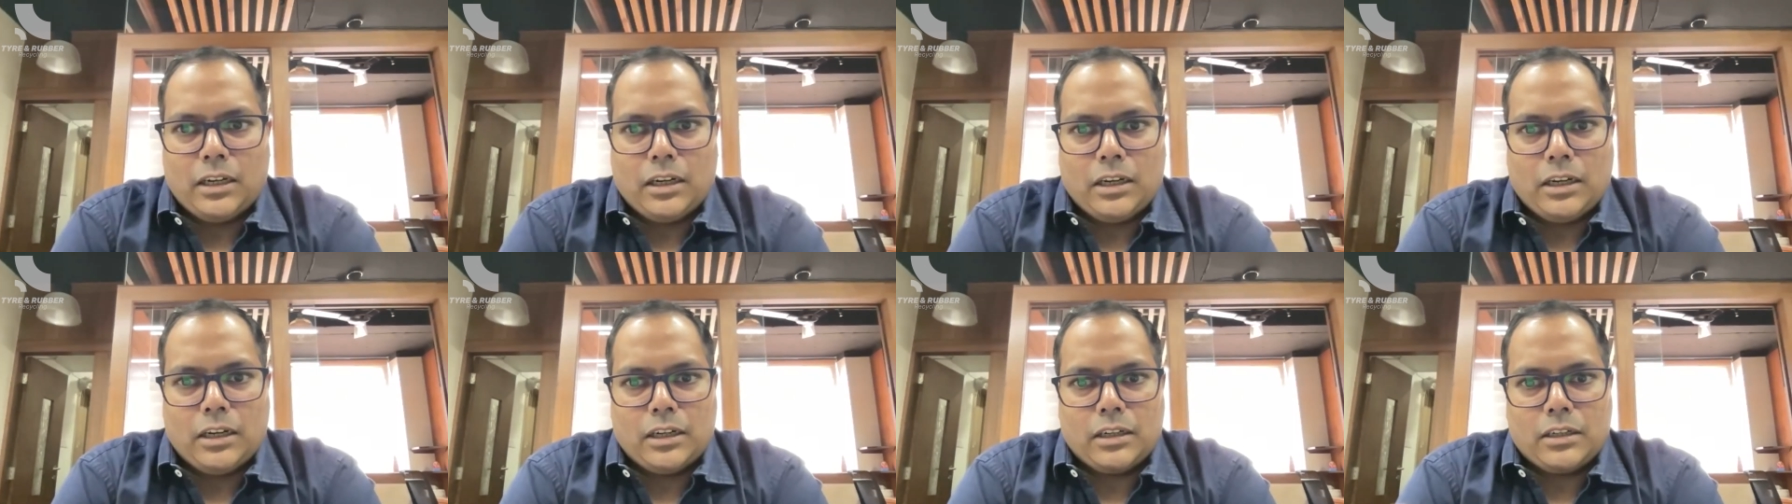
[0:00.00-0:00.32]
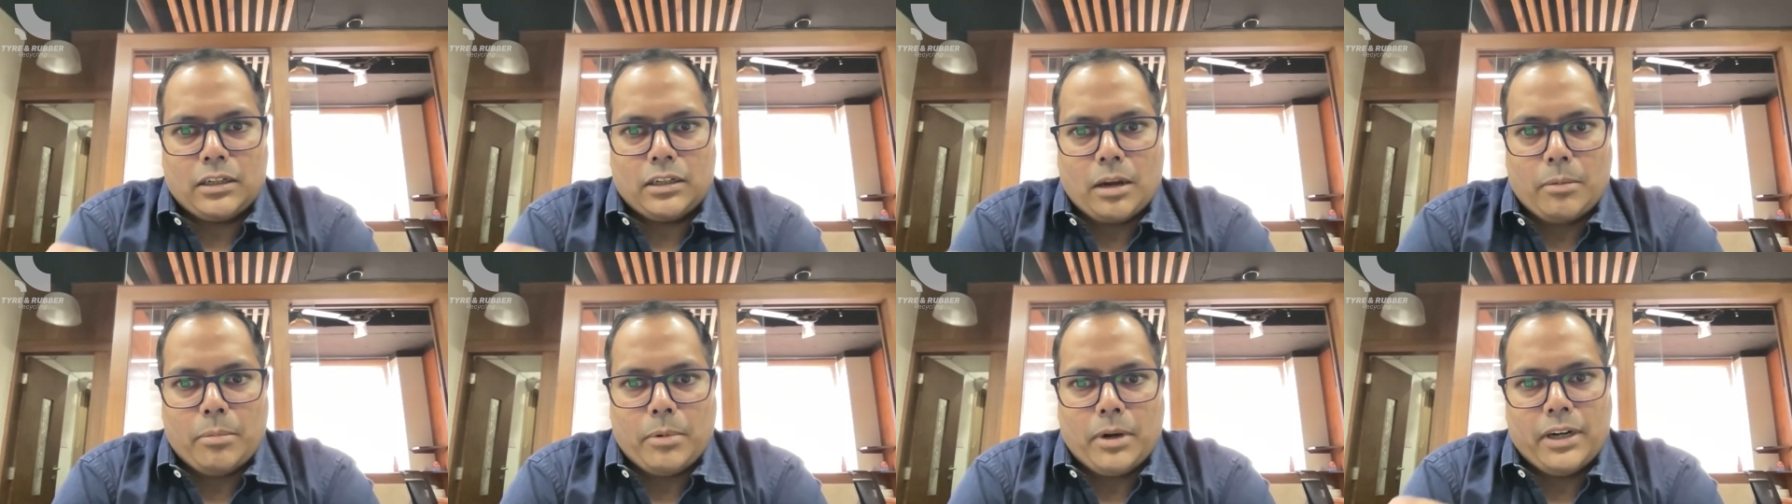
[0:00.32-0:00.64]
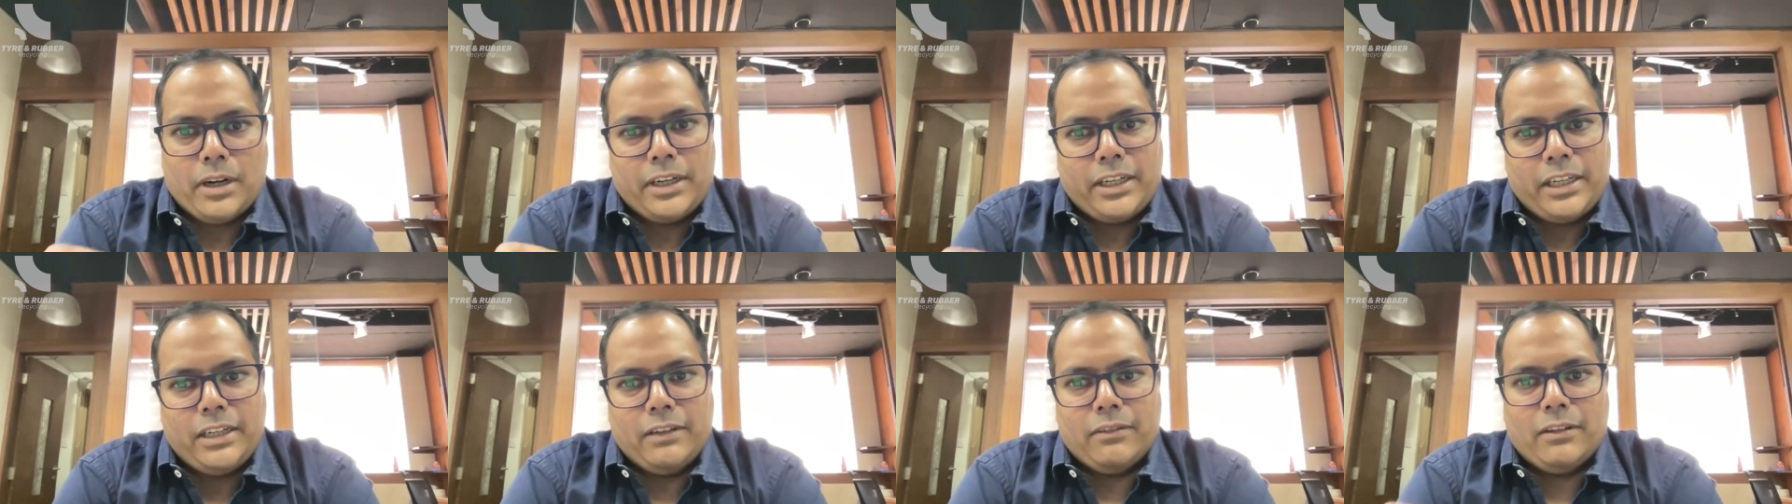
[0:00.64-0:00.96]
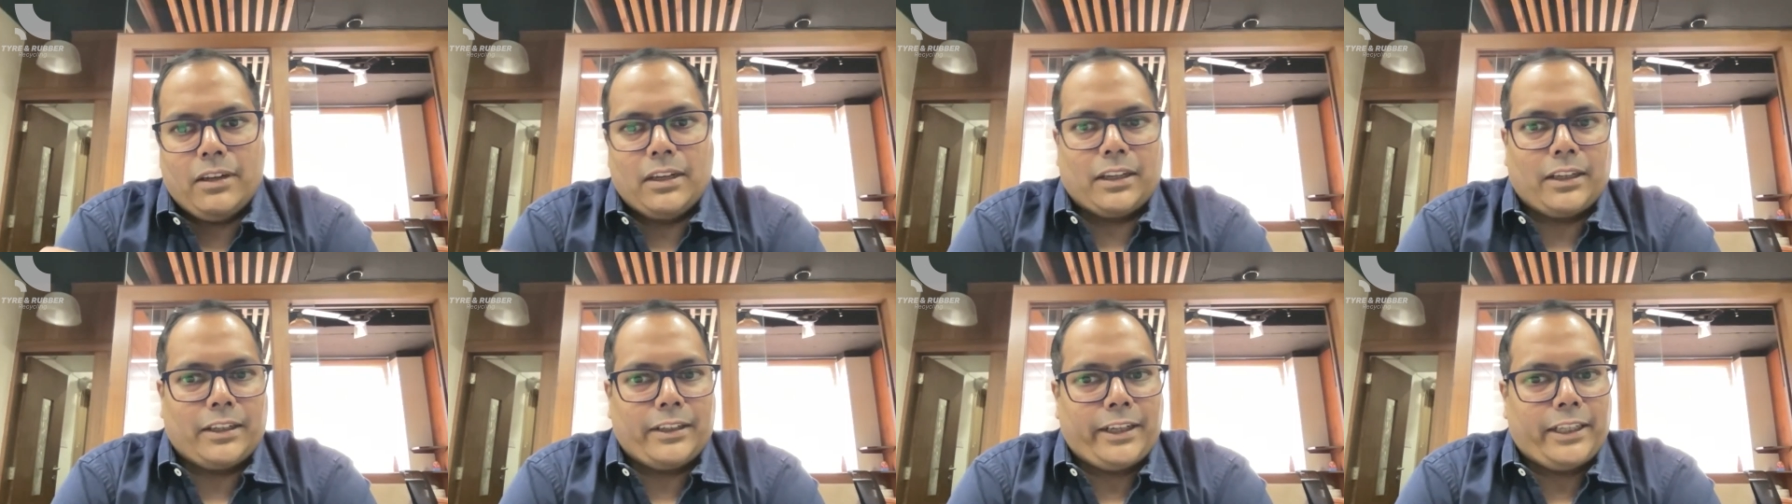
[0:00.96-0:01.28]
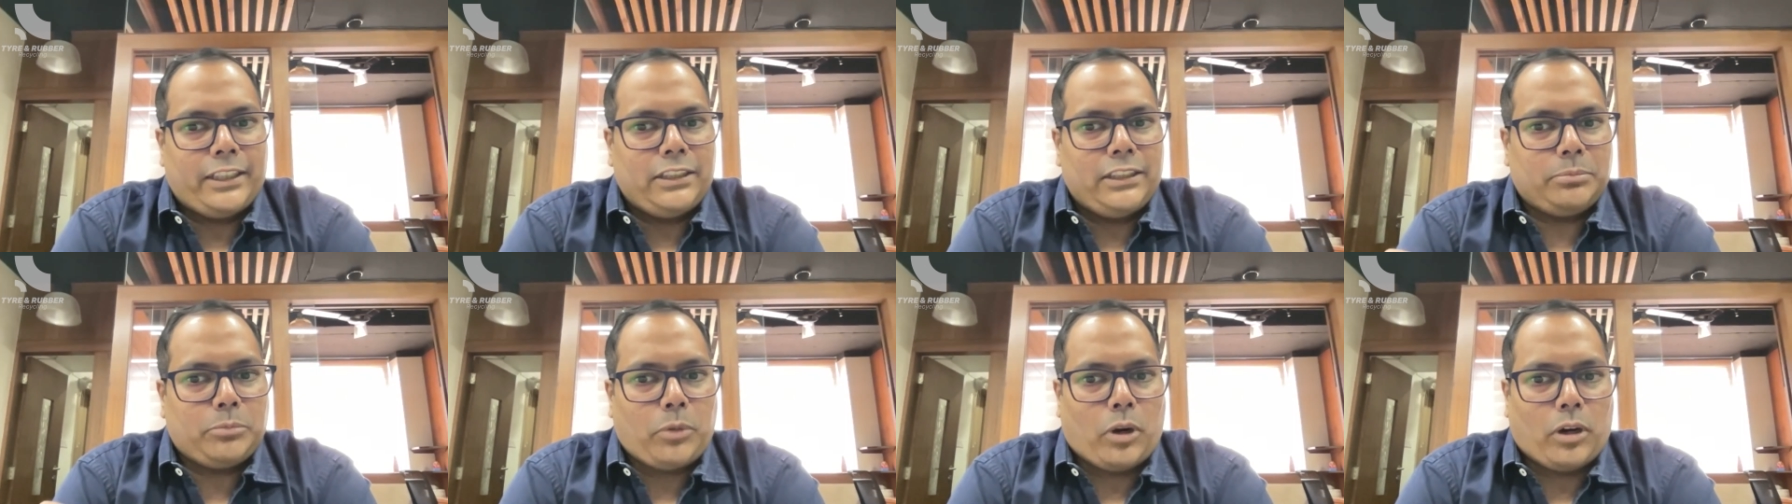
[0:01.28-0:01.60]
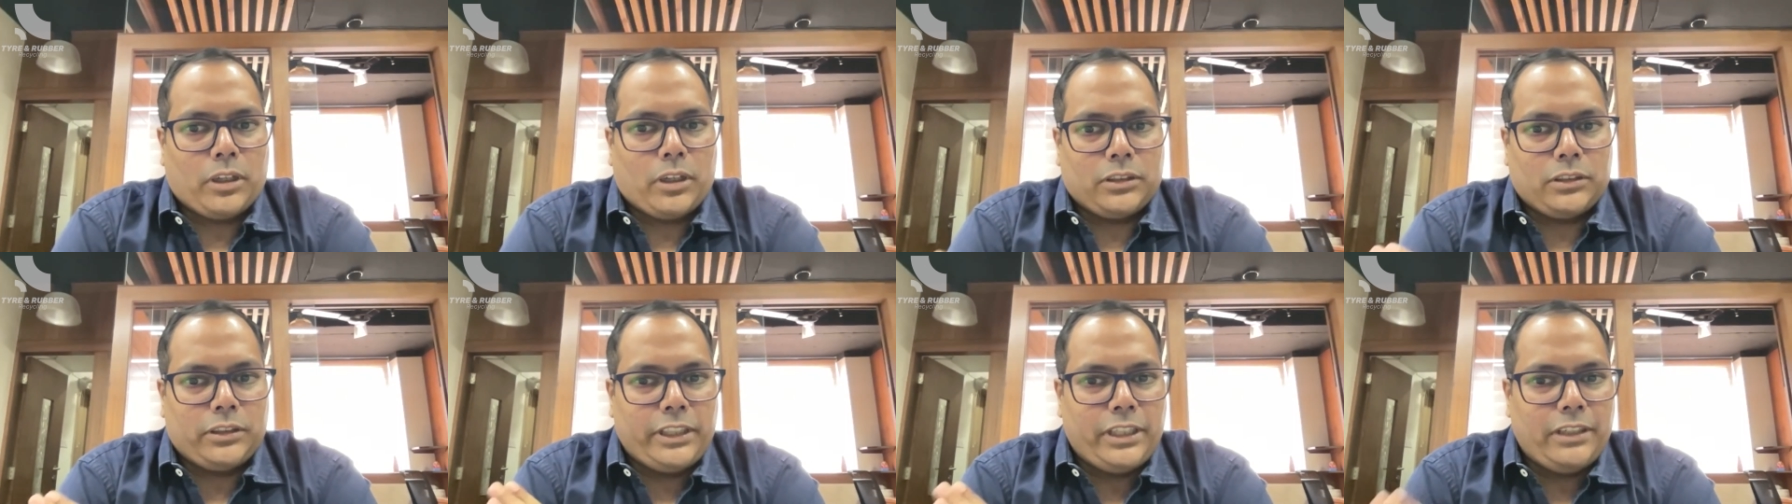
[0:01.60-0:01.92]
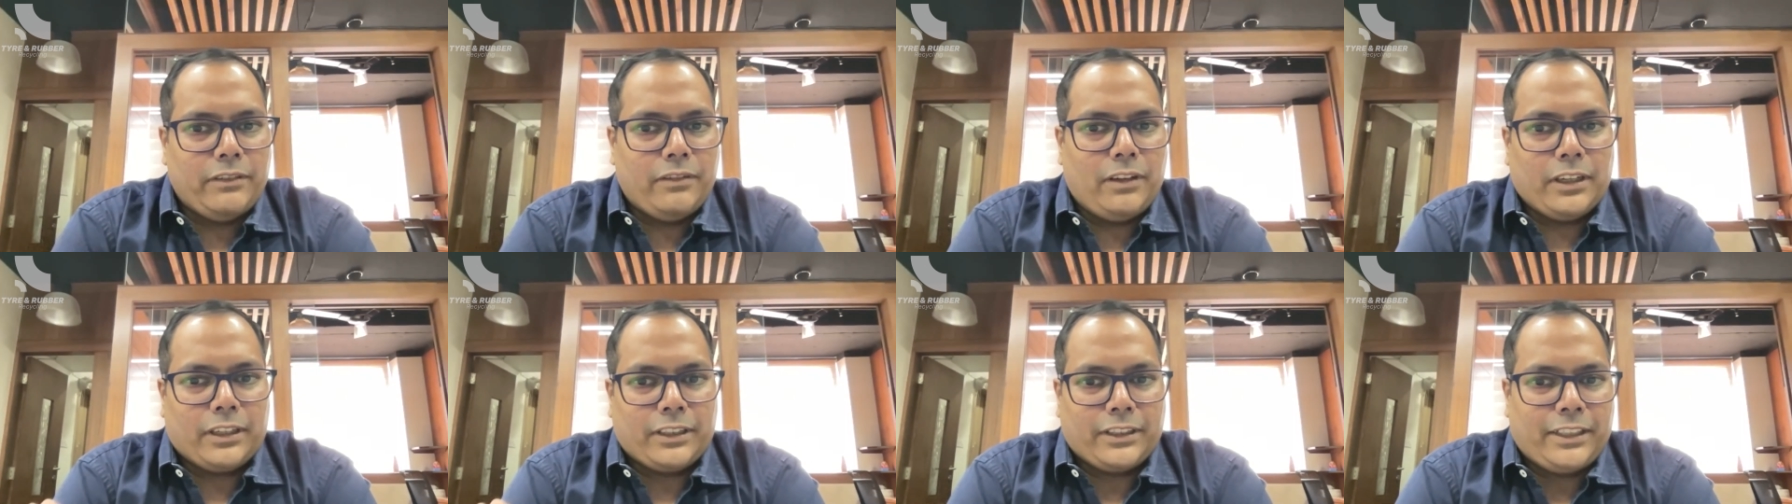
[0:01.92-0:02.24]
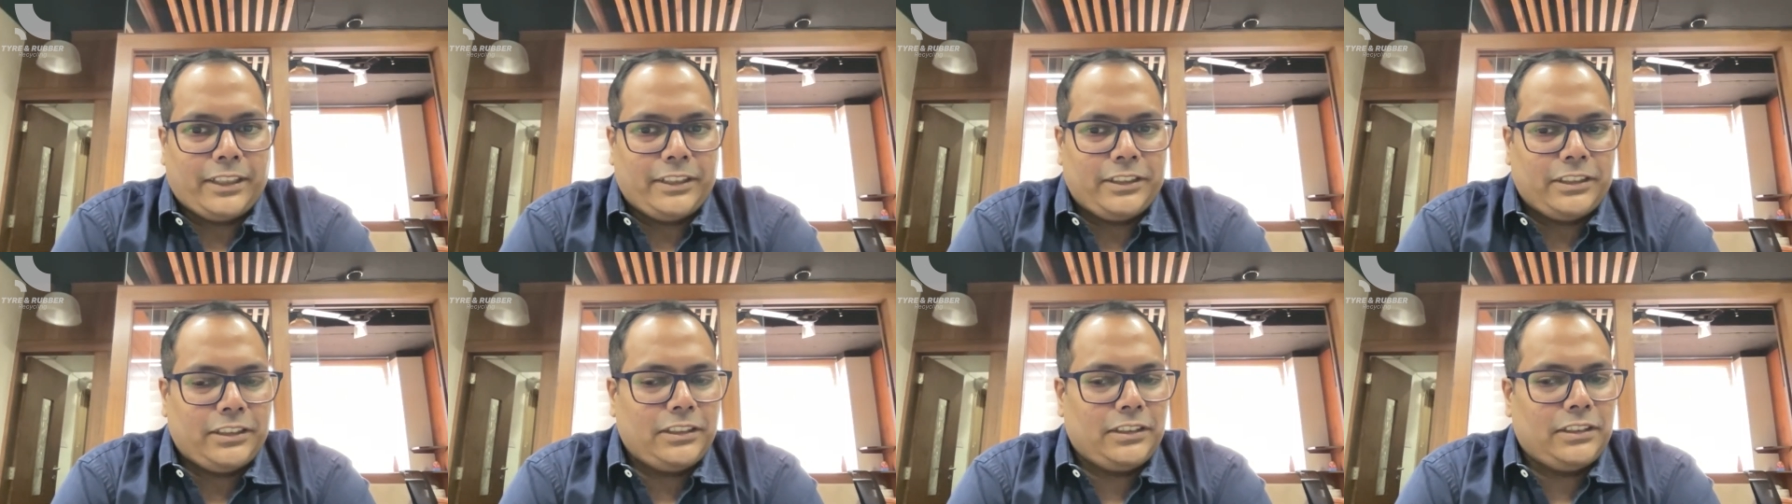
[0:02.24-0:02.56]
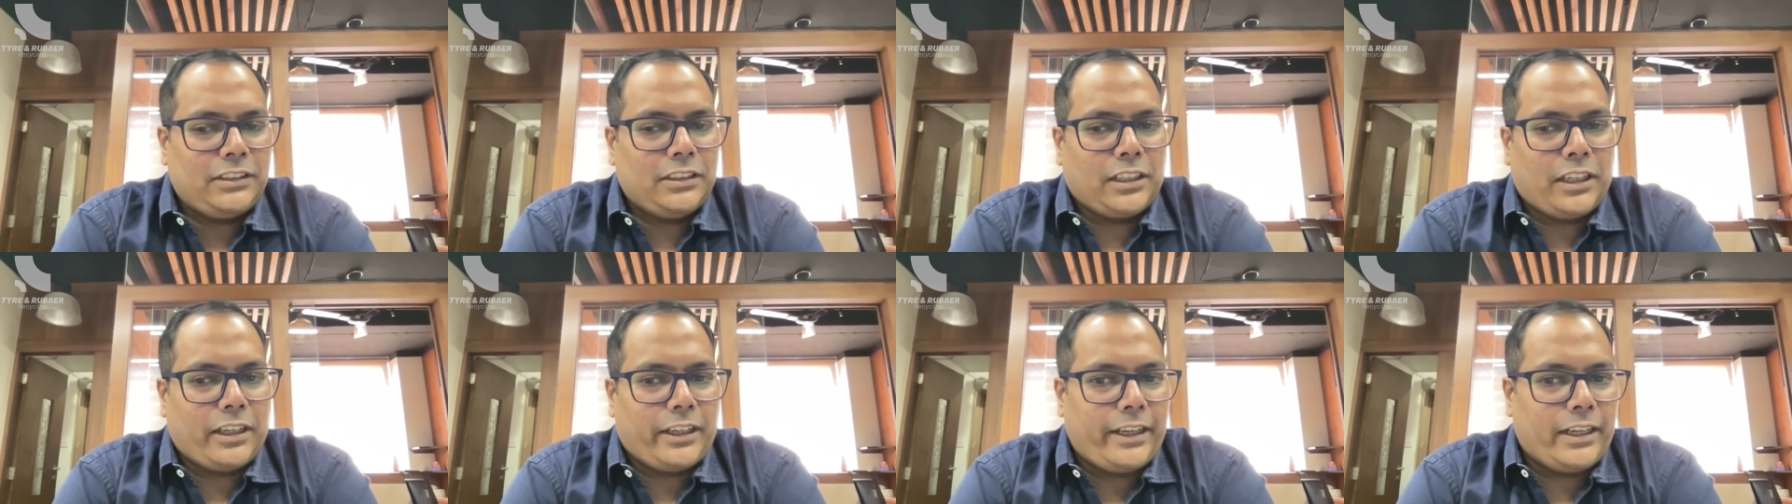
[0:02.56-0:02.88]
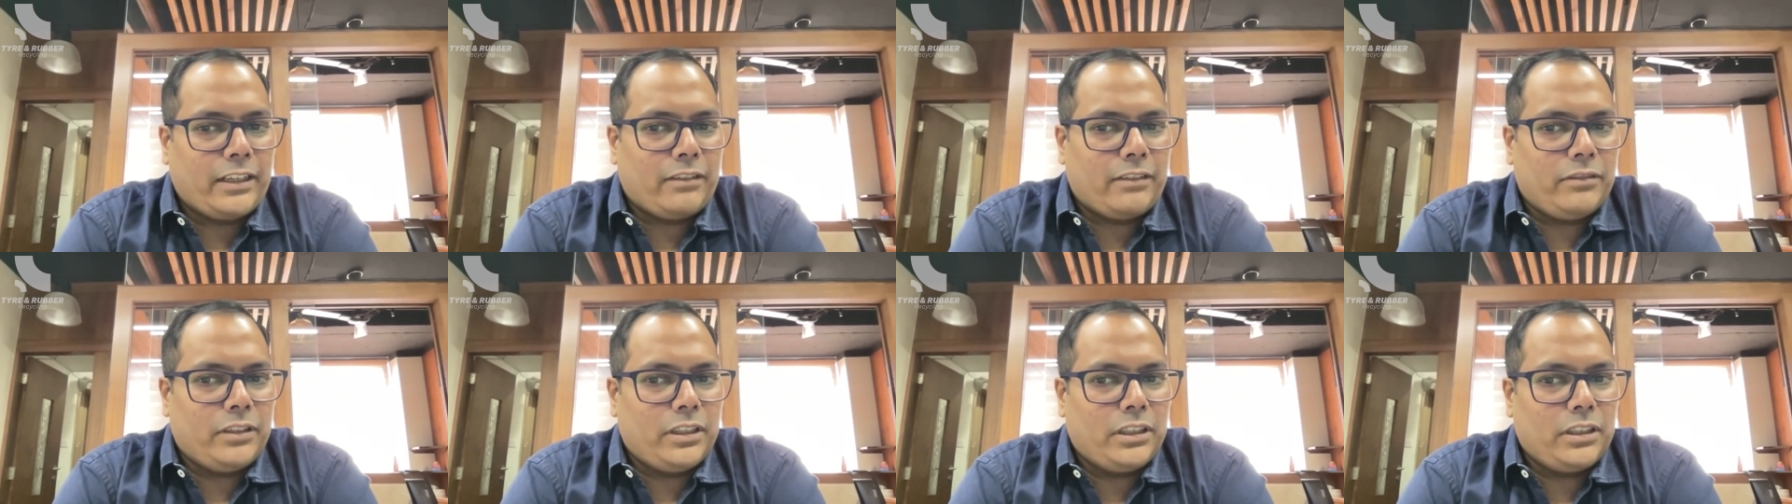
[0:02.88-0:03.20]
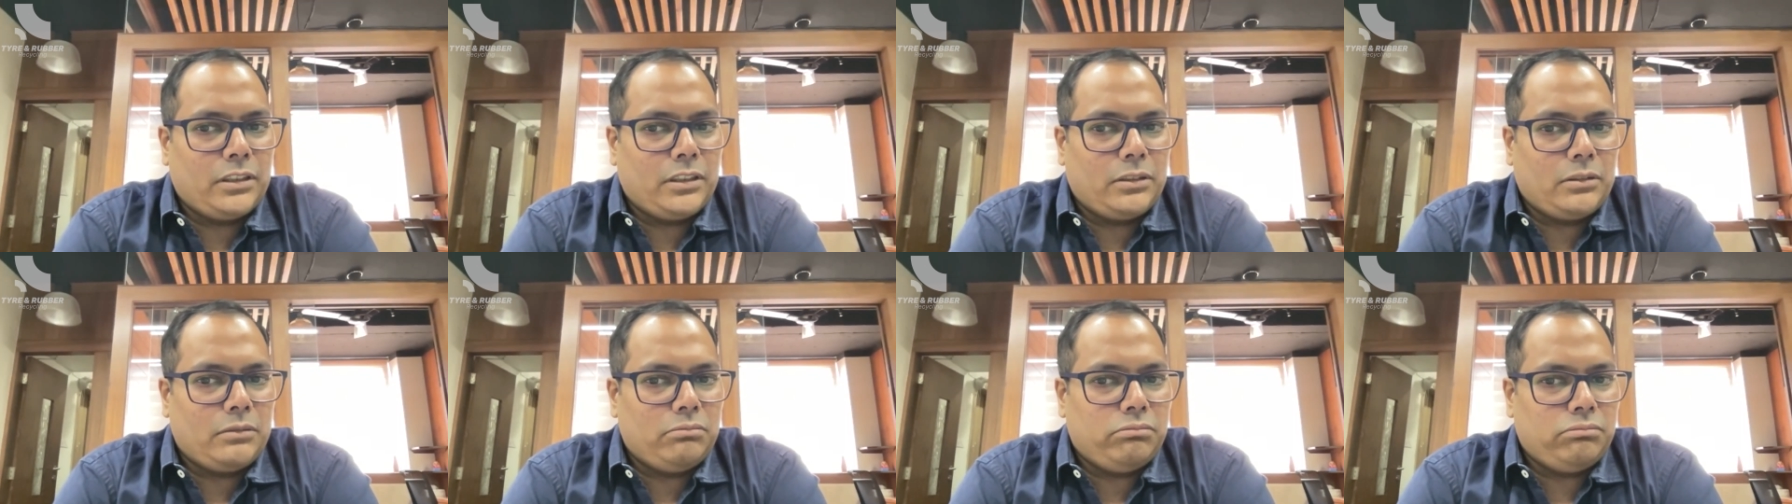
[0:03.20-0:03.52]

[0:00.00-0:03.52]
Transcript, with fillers: a rubber devulcanized product. Devulcanization is the correct word.